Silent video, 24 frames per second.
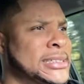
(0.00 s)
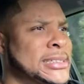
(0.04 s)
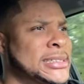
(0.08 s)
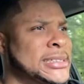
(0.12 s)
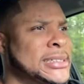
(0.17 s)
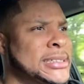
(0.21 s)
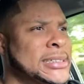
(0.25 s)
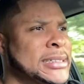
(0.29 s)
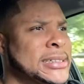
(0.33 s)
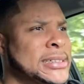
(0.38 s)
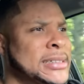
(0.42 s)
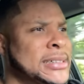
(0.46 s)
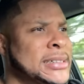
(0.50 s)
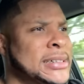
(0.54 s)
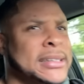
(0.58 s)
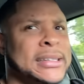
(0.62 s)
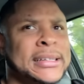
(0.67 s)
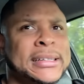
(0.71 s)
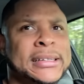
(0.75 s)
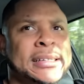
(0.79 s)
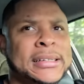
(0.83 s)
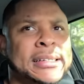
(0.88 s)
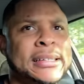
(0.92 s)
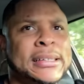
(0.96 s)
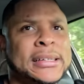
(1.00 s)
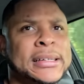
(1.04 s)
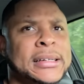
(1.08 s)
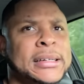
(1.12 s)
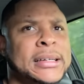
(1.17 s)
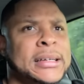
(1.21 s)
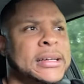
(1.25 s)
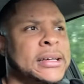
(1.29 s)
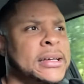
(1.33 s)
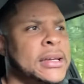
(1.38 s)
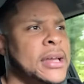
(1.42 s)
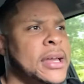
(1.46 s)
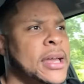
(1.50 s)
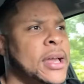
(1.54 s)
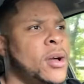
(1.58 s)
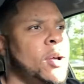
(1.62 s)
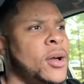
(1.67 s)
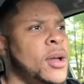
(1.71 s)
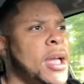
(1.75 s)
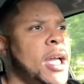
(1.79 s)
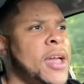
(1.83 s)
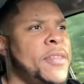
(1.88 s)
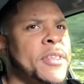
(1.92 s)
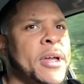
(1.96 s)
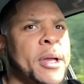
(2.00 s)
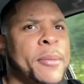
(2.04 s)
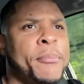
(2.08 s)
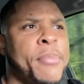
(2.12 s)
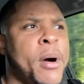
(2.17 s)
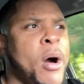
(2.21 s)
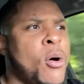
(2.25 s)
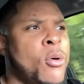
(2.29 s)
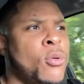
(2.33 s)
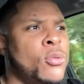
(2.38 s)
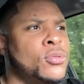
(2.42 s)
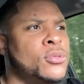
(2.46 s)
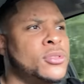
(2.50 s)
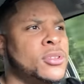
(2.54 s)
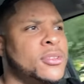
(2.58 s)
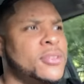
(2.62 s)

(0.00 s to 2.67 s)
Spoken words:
and their boat